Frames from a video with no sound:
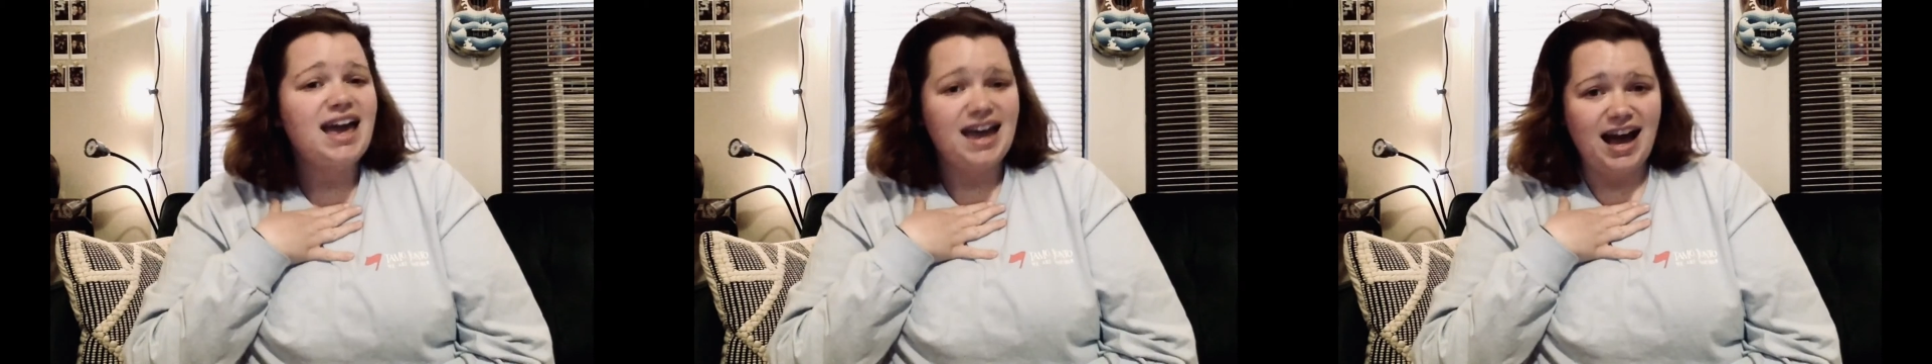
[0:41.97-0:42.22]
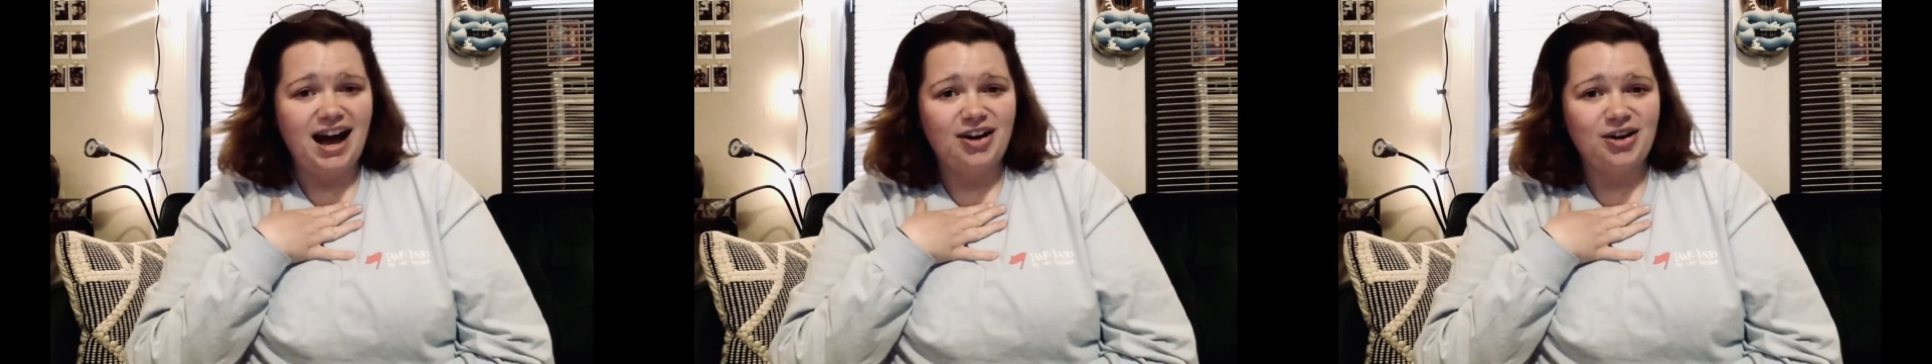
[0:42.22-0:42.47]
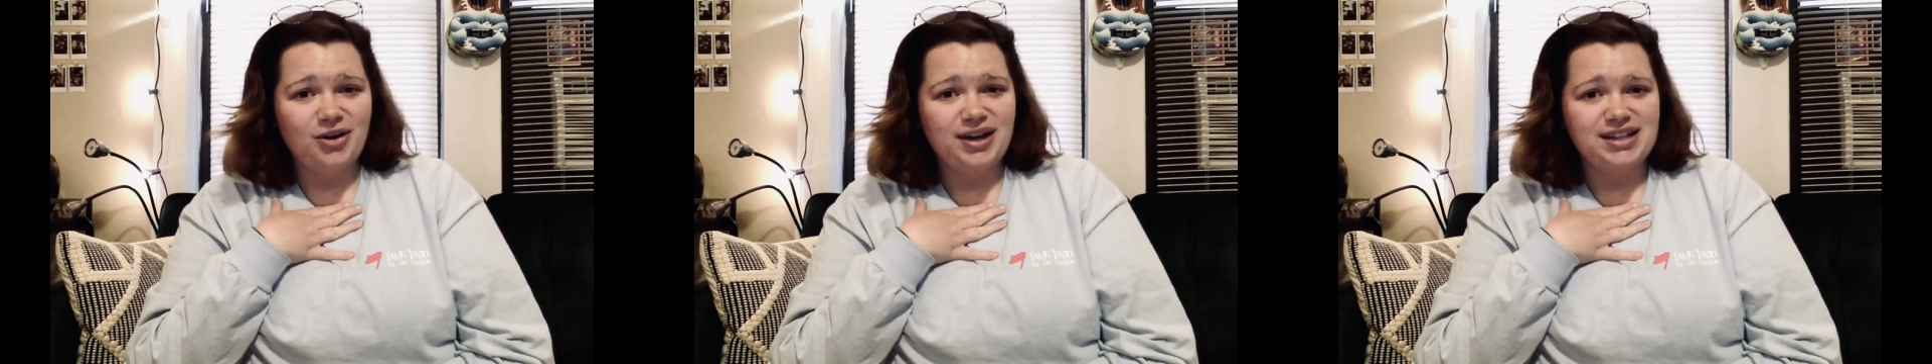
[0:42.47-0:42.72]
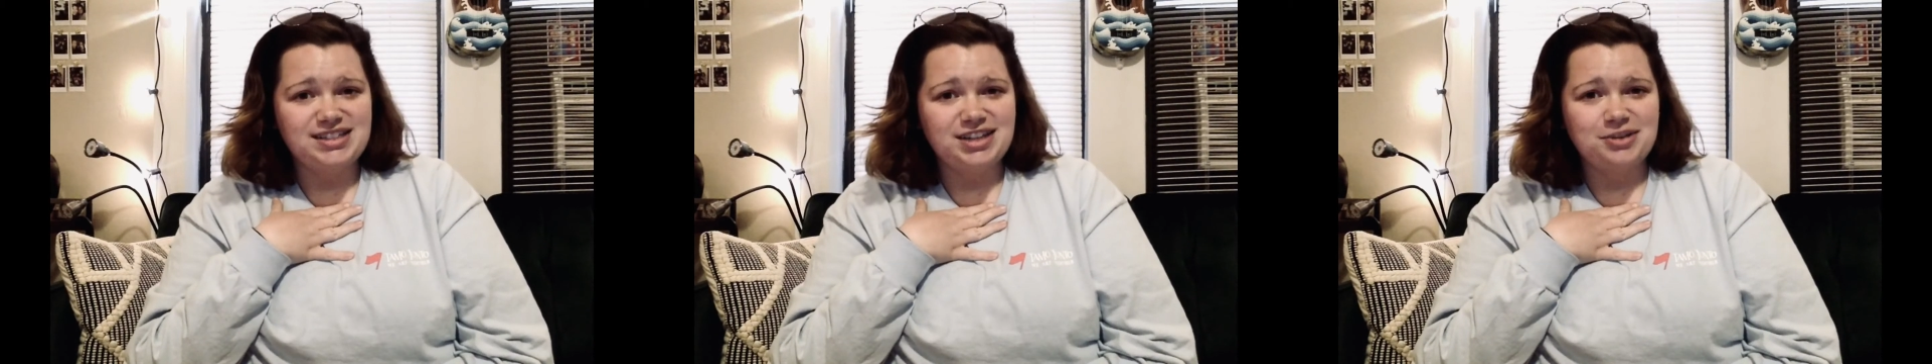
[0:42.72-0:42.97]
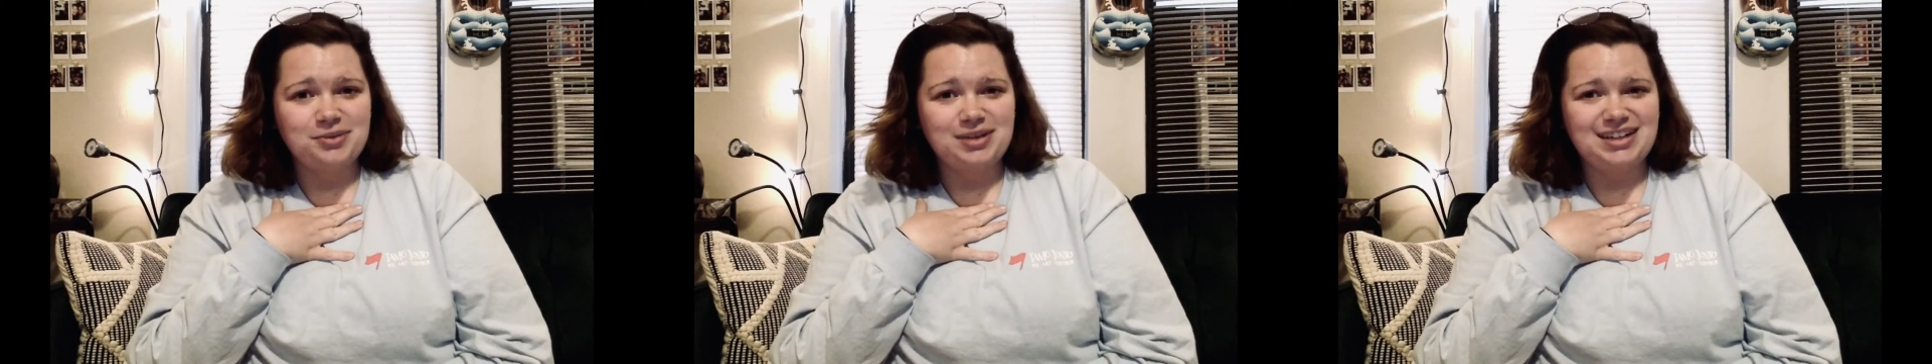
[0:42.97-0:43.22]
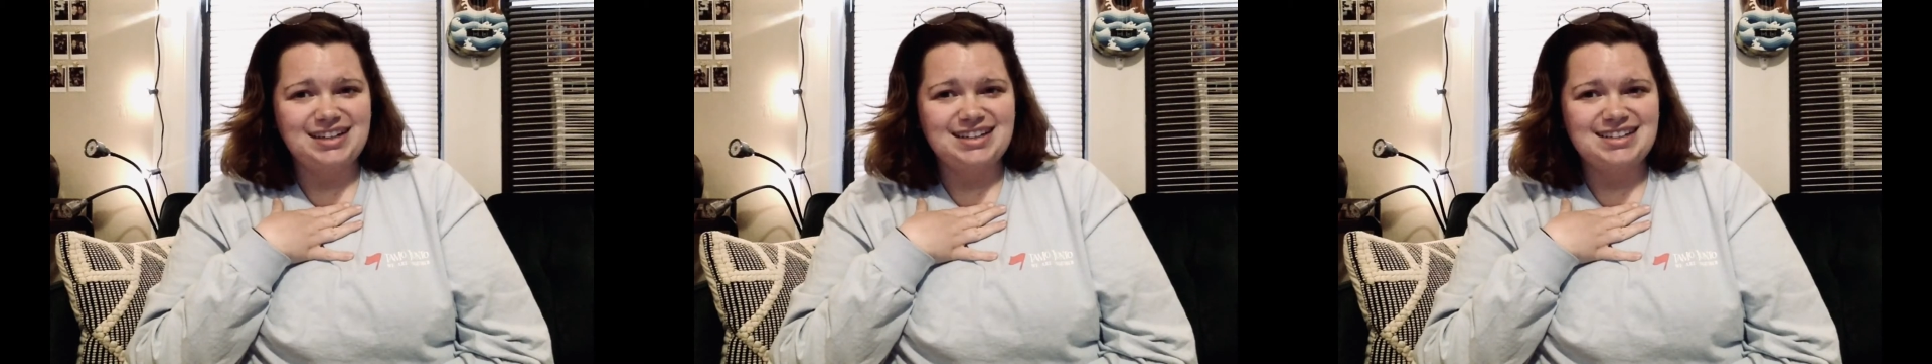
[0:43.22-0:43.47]
I'll go ahead and tell you what it
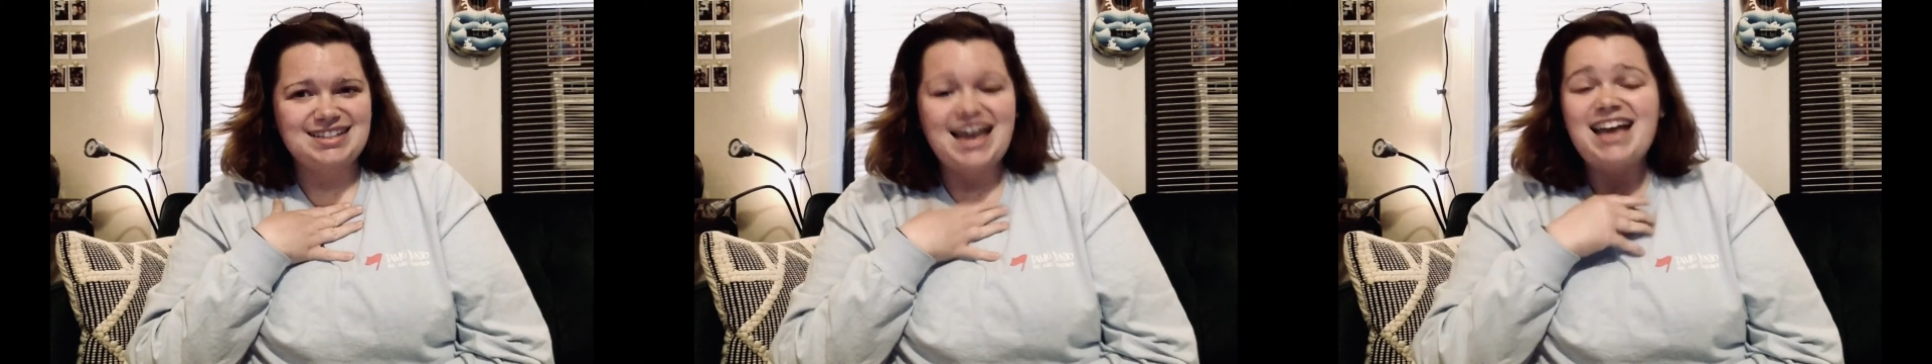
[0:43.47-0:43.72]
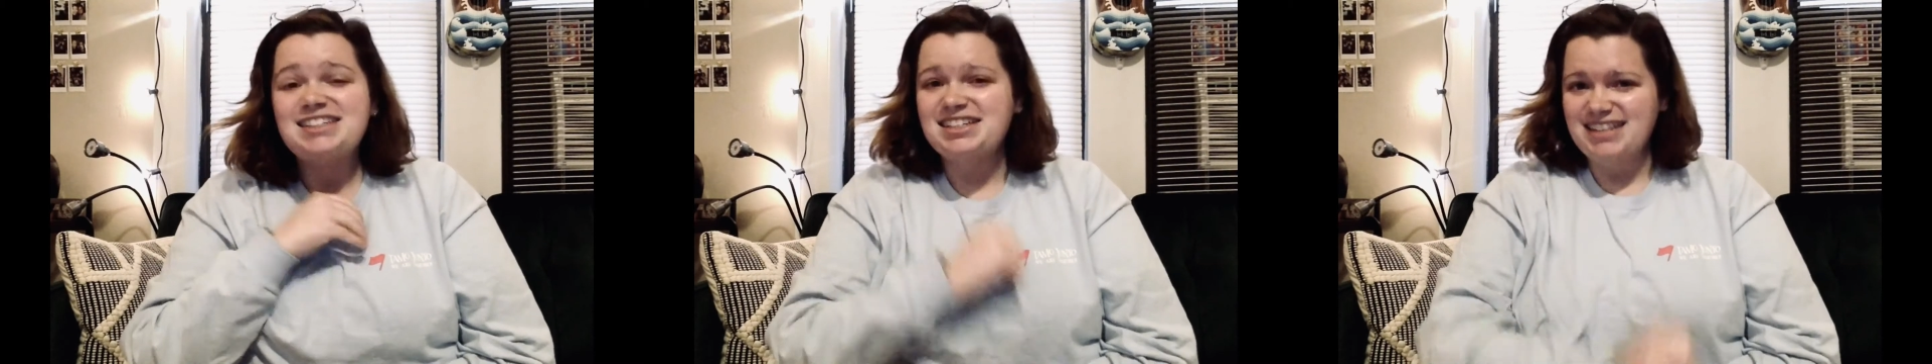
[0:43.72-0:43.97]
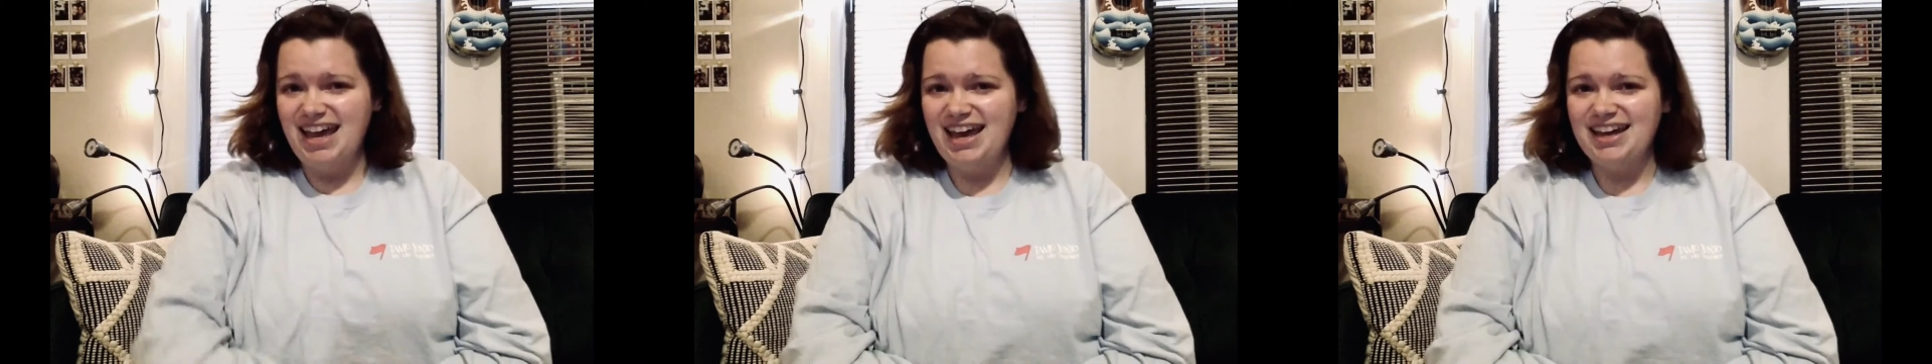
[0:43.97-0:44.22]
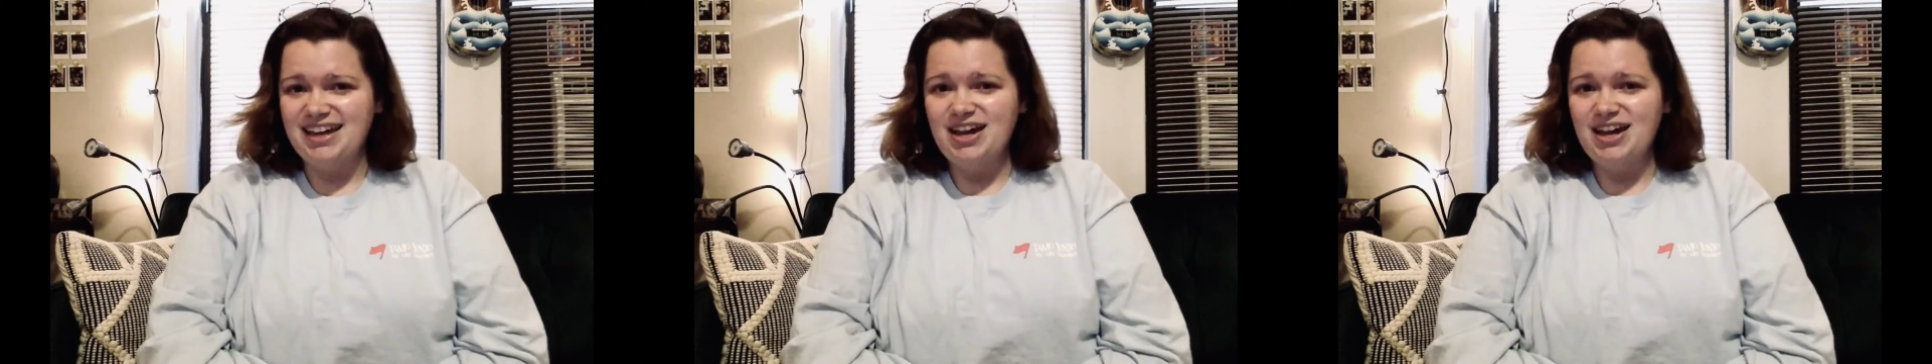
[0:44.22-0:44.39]
is. Today,